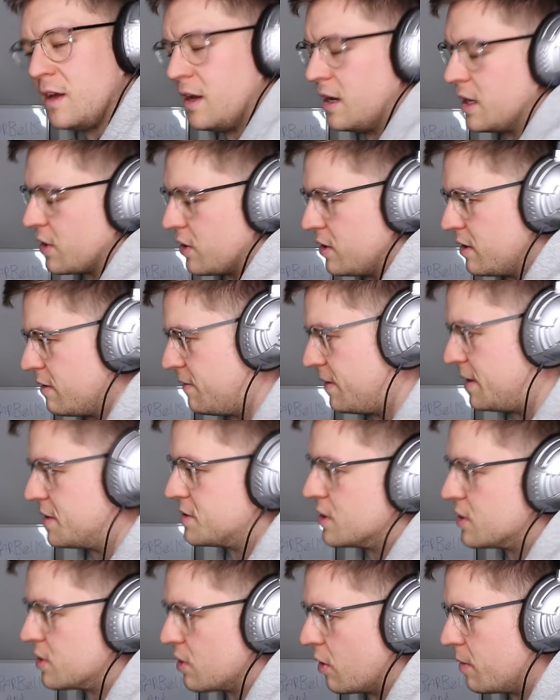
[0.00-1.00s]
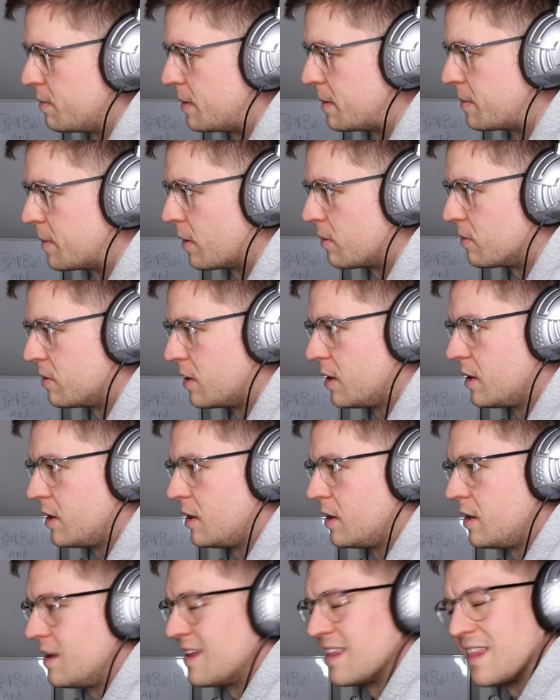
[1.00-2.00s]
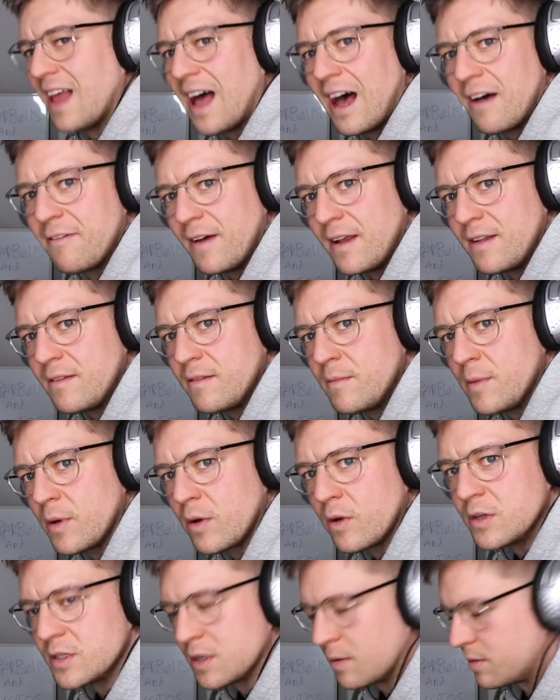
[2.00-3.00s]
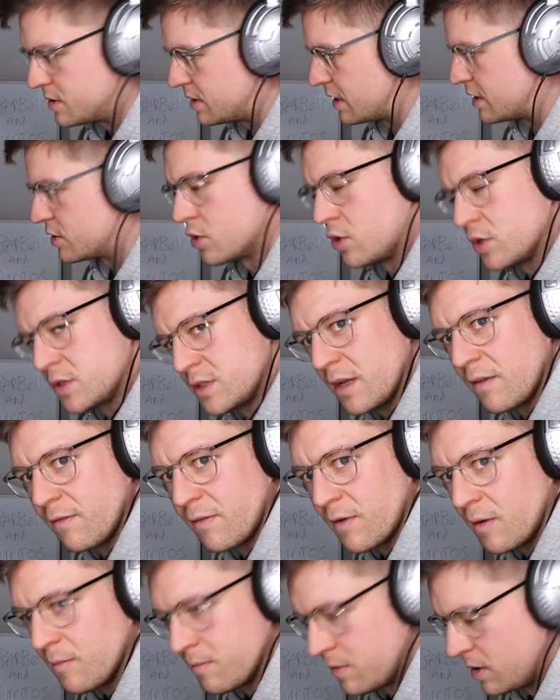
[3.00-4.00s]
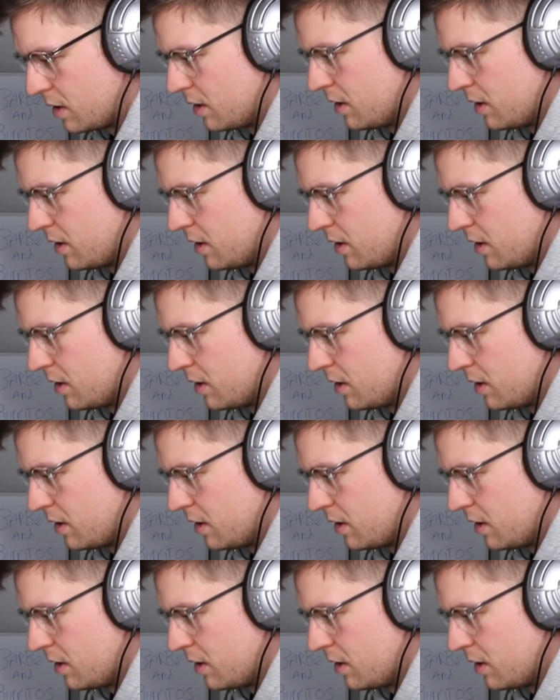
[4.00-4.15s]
I couldn't face the thought of people laughing because I was exhausted from